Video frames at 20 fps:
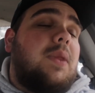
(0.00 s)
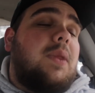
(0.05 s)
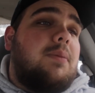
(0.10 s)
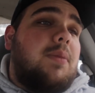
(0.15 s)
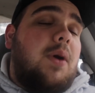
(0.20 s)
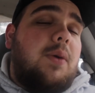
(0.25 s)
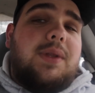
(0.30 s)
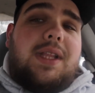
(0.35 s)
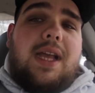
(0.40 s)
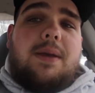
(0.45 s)

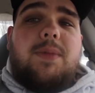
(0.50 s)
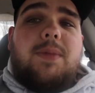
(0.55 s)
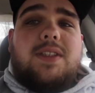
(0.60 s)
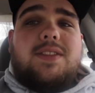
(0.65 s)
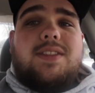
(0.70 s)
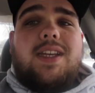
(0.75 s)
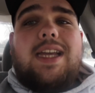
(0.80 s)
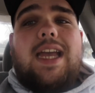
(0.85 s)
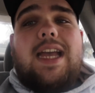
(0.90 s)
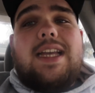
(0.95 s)
But with that being
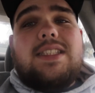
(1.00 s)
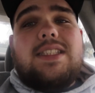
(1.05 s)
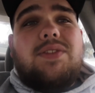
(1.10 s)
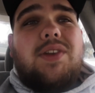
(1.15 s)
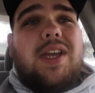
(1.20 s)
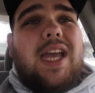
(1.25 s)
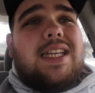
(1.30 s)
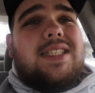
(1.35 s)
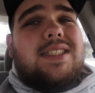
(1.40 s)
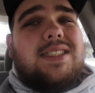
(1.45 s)
said, guys, if
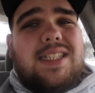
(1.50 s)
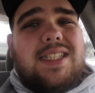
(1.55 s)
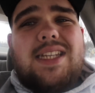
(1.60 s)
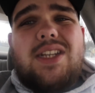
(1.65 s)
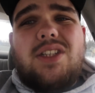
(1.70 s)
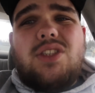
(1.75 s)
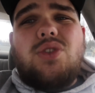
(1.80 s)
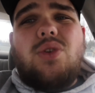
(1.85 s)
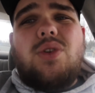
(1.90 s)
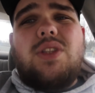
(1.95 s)
you guys did
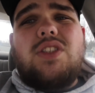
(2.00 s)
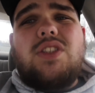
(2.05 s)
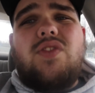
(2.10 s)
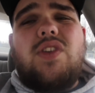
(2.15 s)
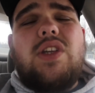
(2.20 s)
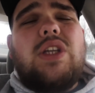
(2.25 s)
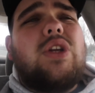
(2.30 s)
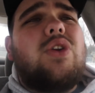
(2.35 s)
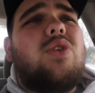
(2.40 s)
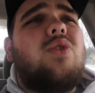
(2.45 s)
enjoy this
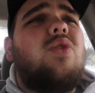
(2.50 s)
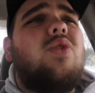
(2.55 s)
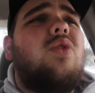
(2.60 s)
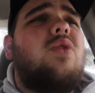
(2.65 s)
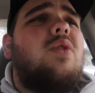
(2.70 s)
video,